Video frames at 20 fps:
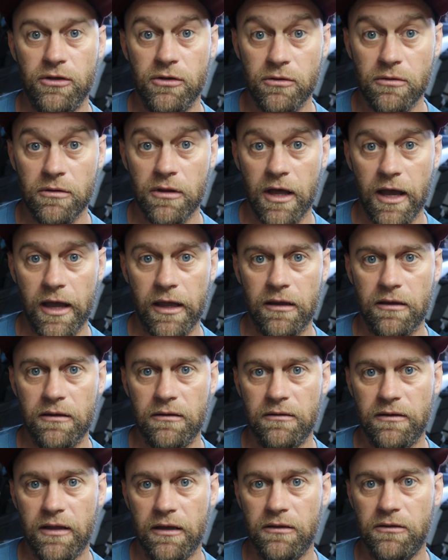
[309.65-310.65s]
you
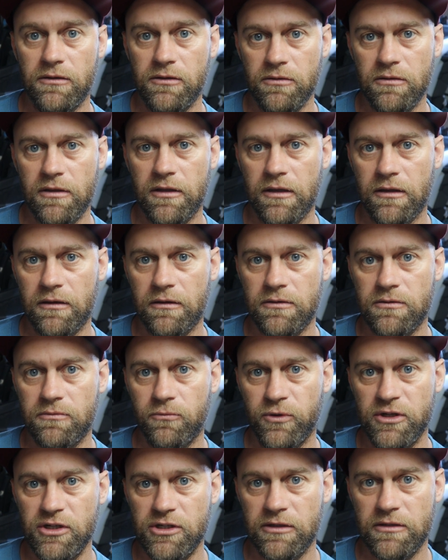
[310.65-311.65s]
like that you think
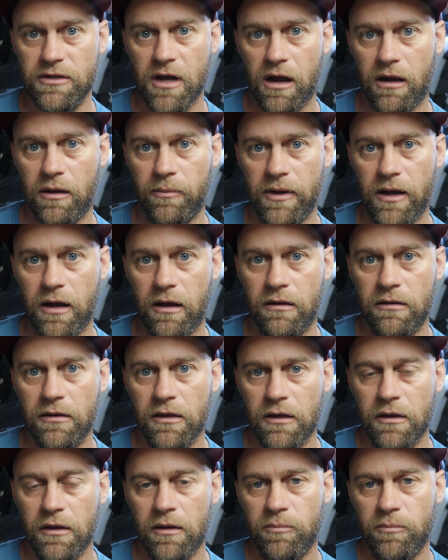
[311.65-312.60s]
we should talk about,